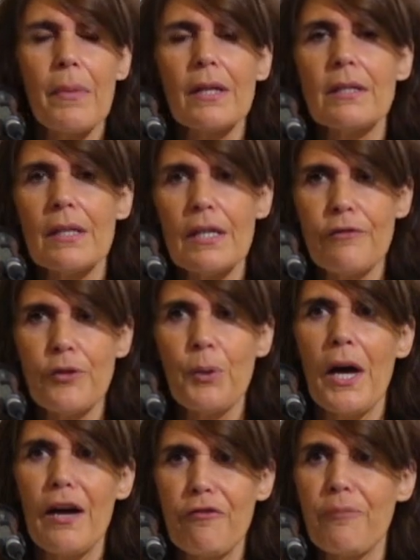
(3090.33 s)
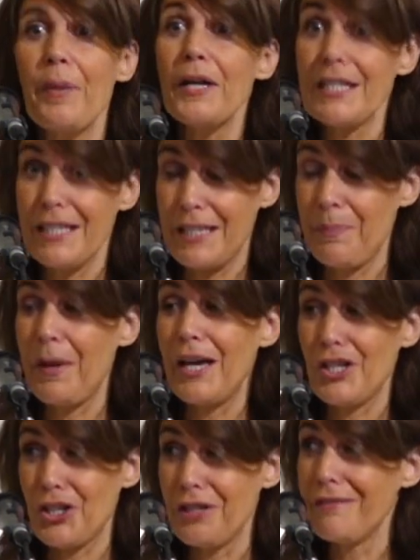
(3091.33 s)
But if you have
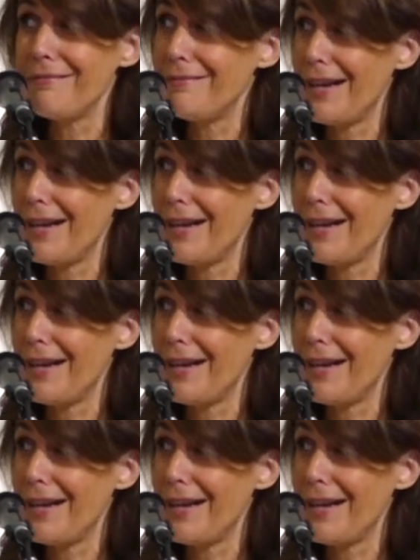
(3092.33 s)
participation,